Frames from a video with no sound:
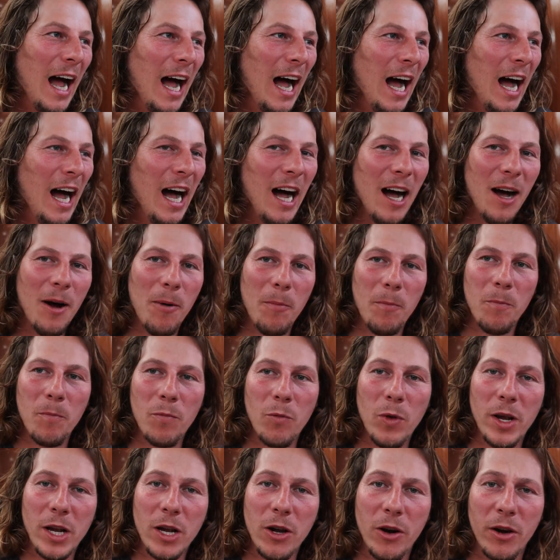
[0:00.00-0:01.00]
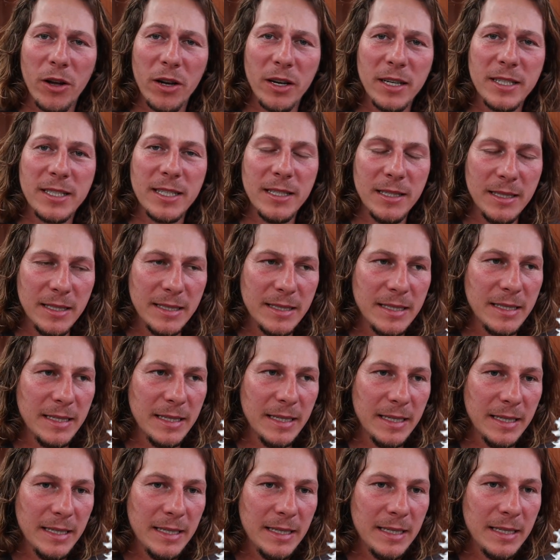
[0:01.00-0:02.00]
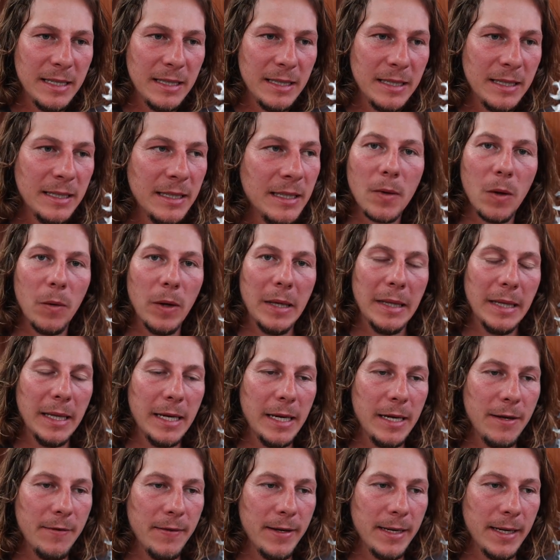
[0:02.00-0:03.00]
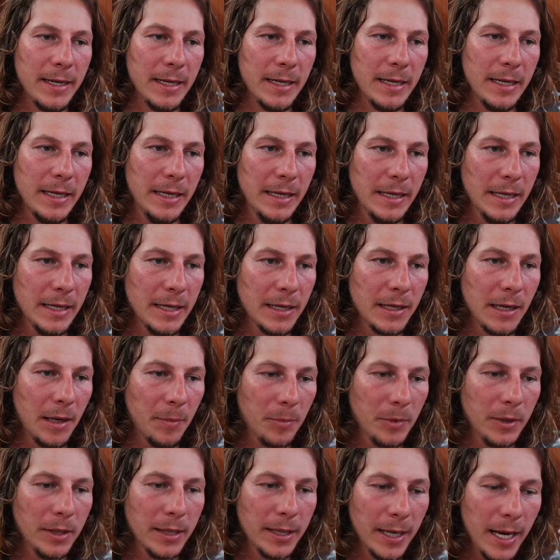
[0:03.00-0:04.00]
we're going to Tunisia. We're leaving in a couple of